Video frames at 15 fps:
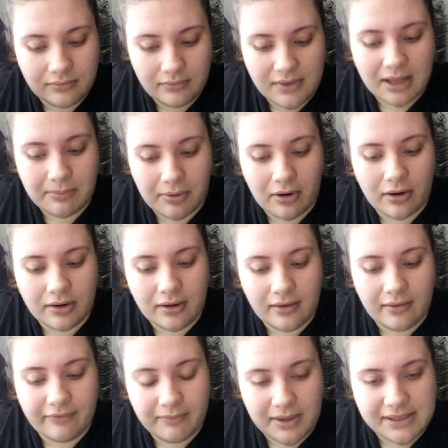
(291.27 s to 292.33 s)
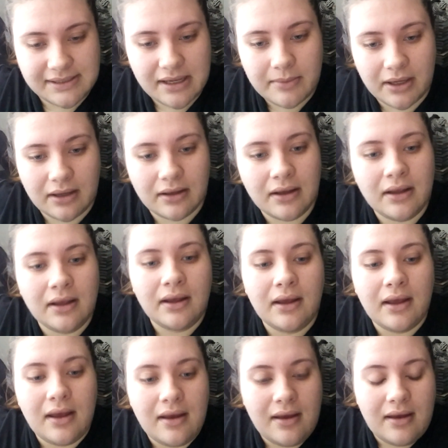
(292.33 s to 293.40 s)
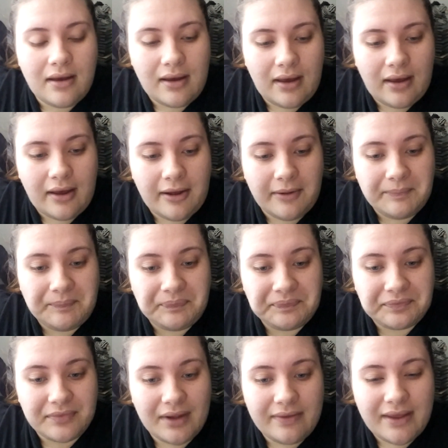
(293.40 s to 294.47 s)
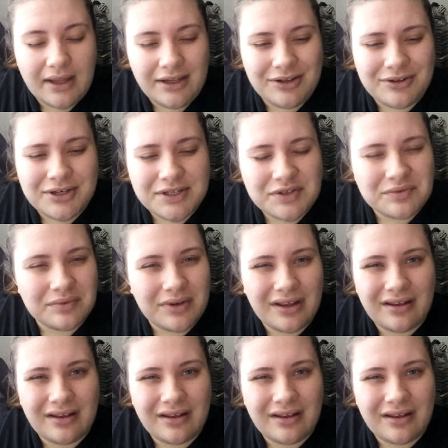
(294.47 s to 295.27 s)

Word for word: that part of my stomach. um, that you just,